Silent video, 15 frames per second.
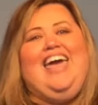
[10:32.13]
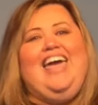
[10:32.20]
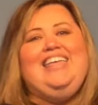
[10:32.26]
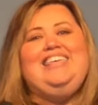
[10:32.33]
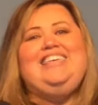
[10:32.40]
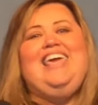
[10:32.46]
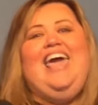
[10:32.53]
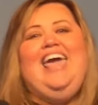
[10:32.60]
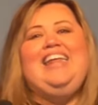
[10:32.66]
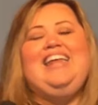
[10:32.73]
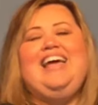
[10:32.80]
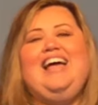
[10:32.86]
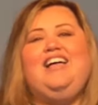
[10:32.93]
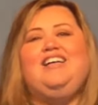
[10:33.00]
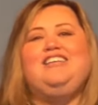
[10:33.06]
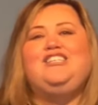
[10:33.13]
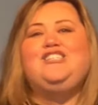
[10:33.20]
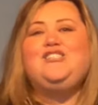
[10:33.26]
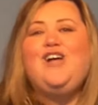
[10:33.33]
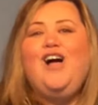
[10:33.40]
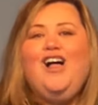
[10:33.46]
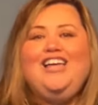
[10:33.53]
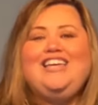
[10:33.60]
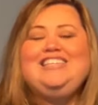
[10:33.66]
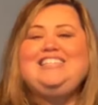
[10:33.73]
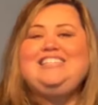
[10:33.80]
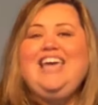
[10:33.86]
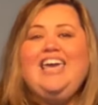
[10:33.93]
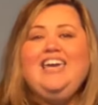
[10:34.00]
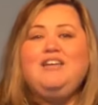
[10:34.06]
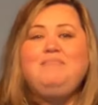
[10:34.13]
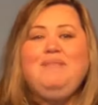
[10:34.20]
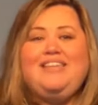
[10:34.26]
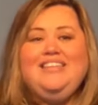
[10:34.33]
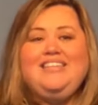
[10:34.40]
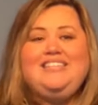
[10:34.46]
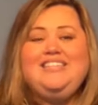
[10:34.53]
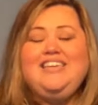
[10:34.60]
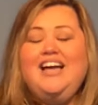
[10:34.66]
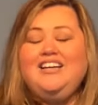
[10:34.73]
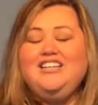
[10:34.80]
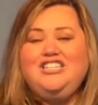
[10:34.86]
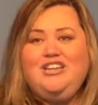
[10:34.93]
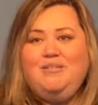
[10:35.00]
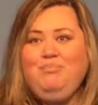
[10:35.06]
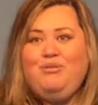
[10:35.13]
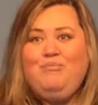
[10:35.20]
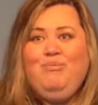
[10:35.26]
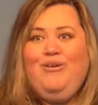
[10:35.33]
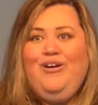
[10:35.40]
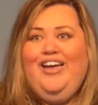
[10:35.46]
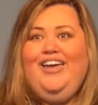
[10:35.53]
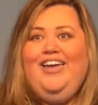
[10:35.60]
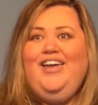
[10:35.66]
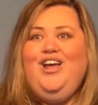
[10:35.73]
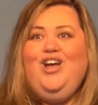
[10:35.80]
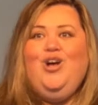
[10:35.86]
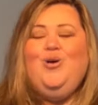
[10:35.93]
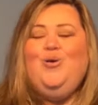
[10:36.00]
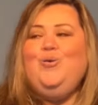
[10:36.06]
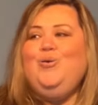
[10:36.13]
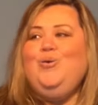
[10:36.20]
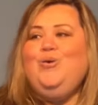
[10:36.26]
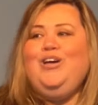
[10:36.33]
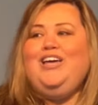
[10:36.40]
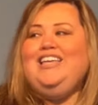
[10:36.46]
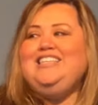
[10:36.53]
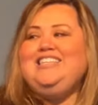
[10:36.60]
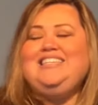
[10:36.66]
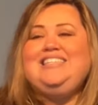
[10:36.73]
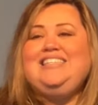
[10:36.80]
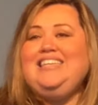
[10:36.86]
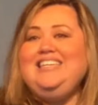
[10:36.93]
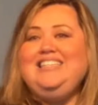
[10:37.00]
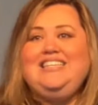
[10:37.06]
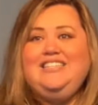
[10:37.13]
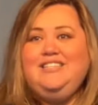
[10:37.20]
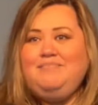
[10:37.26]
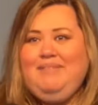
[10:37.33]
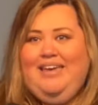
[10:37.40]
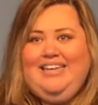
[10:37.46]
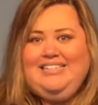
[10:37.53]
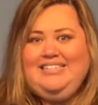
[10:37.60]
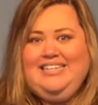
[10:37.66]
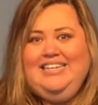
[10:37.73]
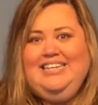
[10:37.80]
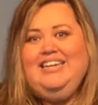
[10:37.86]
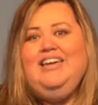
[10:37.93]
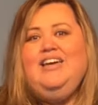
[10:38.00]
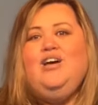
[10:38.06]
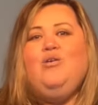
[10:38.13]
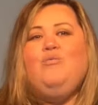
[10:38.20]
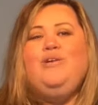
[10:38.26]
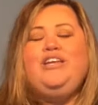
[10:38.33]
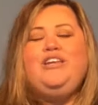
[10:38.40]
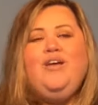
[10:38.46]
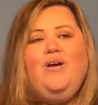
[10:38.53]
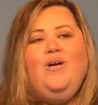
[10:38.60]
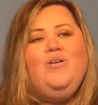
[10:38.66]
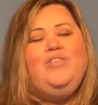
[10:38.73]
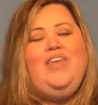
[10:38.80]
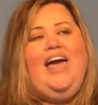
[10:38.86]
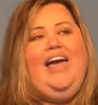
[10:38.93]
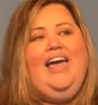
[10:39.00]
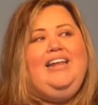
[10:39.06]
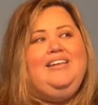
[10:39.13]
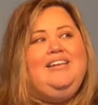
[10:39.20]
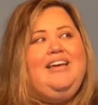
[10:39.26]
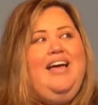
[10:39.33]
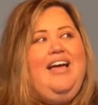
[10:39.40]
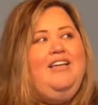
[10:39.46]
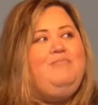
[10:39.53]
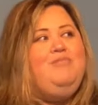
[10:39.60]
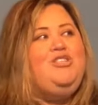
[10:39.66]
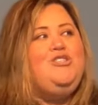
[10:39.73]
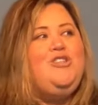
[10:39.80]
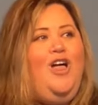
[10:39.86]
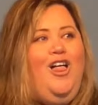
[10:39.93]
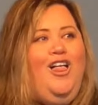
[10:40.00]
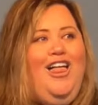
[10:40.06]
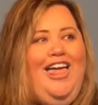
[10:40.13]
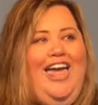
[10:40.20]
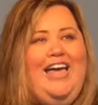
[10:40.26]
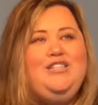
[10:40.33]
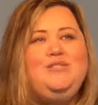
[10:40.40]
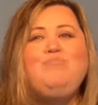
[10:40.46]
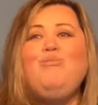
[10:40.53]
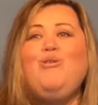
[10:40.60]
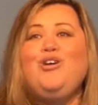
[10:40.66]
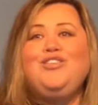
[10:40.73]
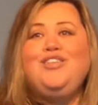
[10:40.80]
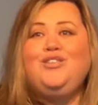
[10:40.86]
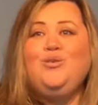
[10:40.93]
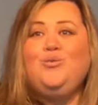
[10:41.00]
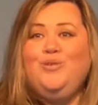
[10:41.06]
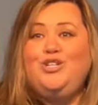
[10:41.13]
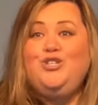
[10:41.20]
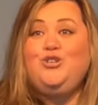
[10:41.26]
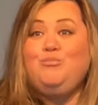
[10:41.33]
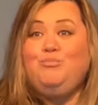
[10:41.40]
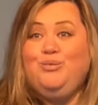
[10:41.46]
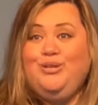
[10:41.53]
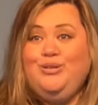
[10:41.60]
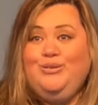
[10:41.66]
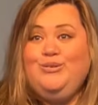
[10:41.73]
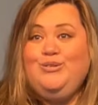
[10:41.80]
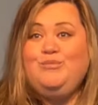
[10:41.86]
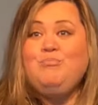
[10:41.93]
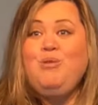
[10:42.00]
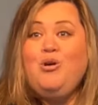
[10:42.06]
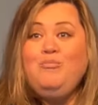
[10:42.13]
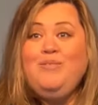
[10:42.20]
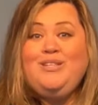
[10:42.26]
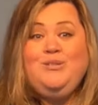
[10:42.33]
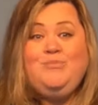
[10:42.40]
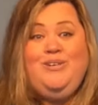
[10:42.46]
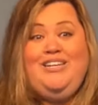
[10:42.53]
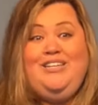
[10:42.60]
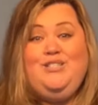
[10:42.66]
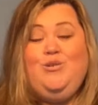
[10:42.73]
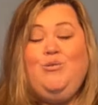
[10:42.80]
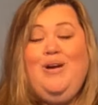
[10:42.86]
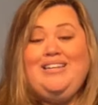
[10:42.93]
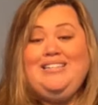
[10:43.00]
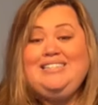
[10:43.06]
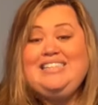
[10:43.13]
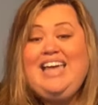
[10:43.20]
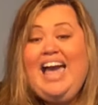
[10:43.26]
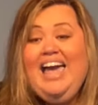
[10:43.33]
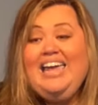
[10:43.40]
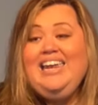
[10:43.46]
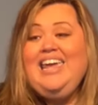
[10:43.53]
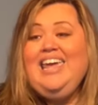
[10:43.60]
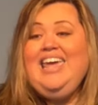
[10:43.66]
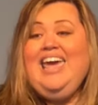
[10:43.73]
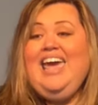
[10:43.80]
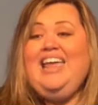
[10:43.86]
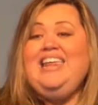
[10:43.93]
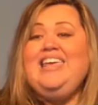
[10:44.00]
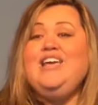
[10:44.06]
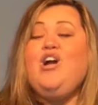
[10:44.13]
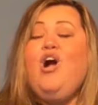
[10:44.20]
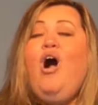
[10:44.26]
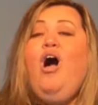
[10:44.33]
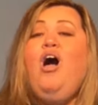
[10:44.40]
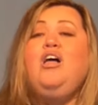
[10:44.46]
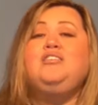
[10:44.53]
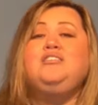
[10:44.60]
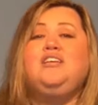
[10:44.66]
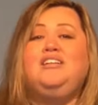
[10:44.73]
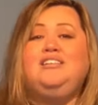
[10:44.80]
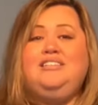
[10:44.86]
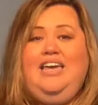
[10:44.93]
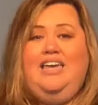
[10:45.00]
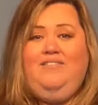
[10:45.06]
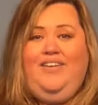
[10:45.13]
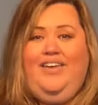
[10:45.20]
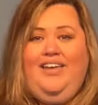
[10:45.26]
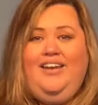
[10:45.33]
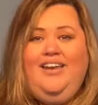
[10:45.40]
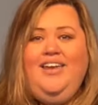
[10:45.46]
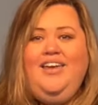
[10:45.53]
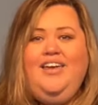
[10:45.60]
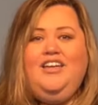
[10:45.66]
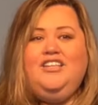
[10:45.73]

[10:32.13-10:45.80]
And yet Saul is taken by this young shepherd boy who just thinks he's amazing. We know that Saul has more than the winter blues, moments when he's quite sad, and he calls on David